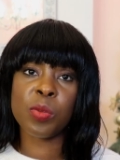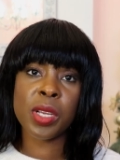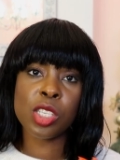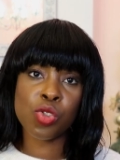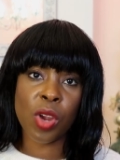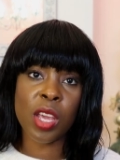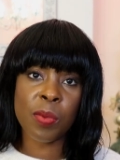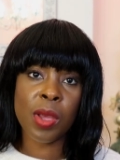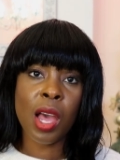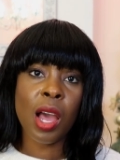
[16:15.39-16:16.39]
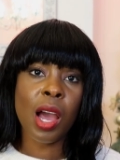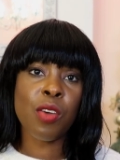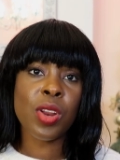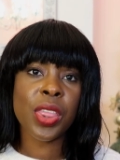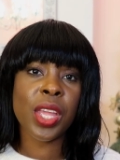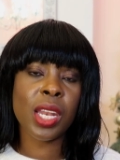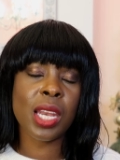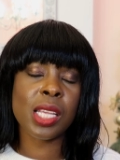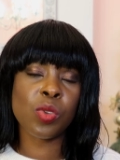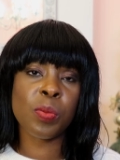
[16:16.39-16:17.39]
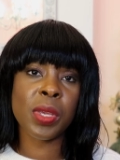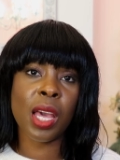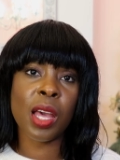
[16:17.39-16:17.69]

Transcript: with a bit of stripe. I really think that this will be